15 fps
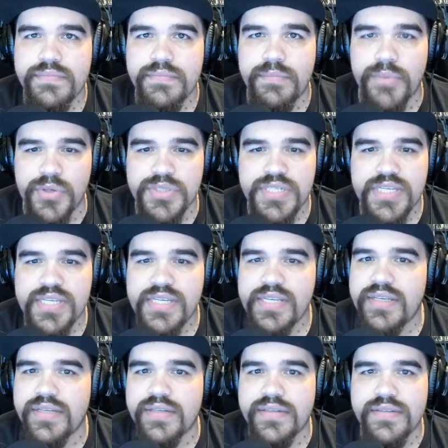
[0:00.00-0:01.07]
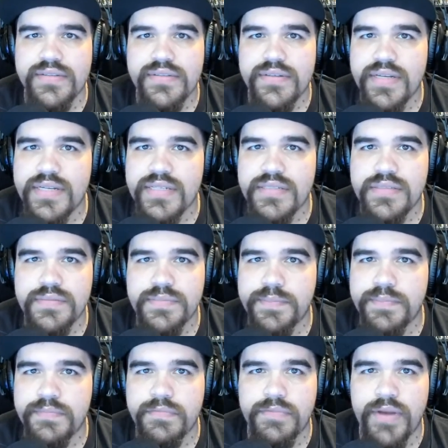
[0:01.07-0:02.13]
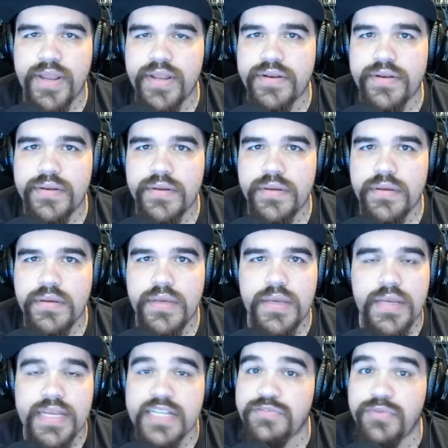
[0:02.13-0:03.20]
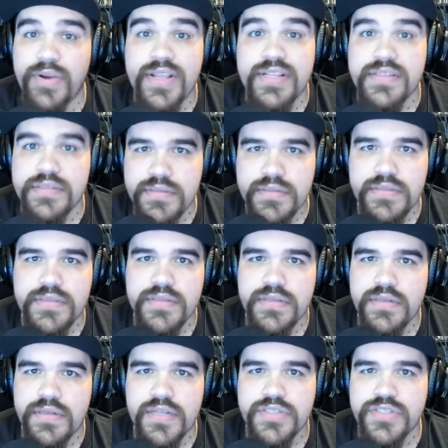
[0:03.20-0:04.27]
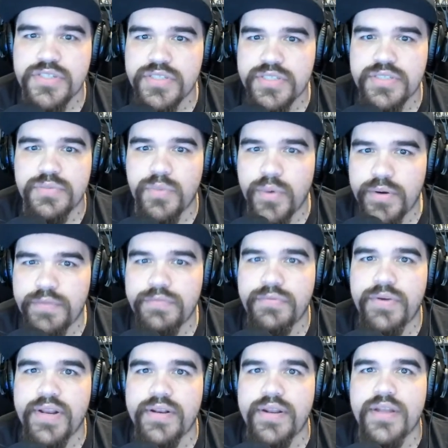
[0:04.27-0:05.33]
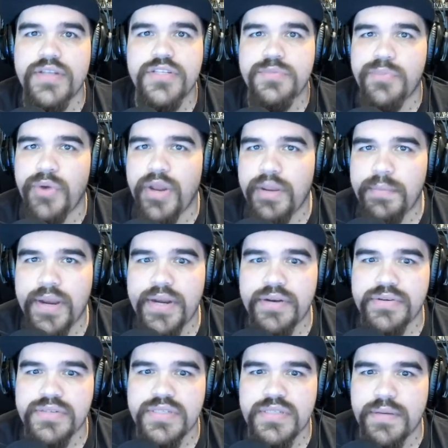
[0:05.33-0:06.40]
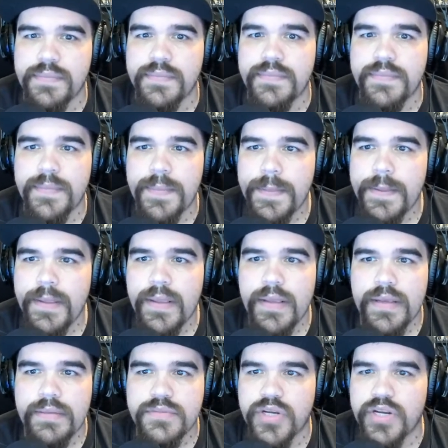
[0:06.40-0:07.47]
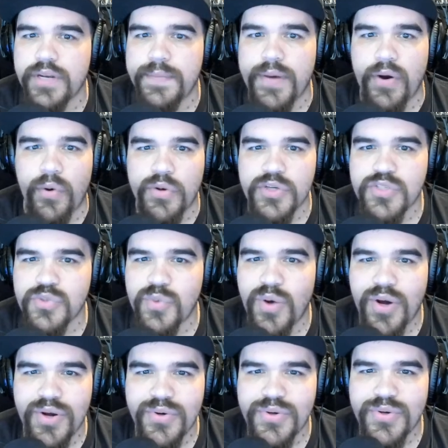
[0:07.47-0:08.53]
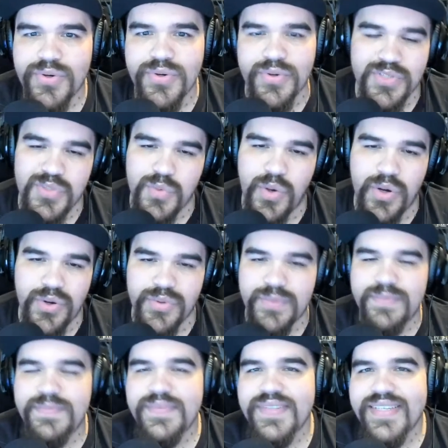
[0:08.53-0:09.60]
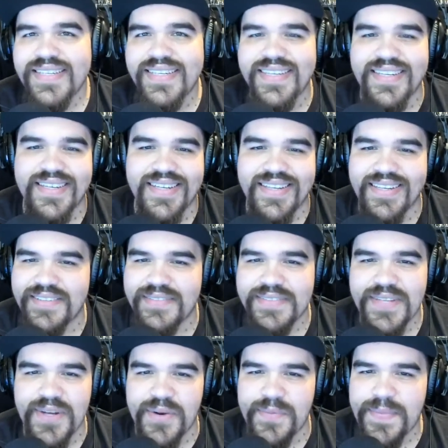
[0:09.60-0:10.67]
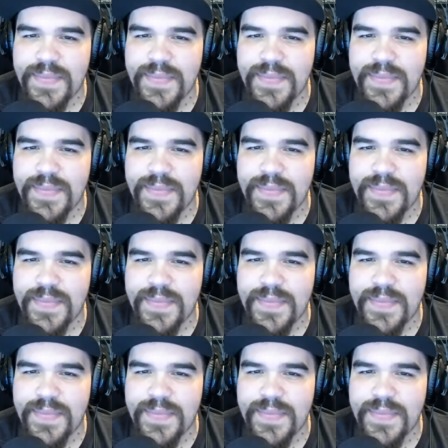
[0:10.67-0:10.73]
Broski and his friend, his friends, not just one friend, not just Brian Myers, talking about Hornswoggle or Swoggle, you know,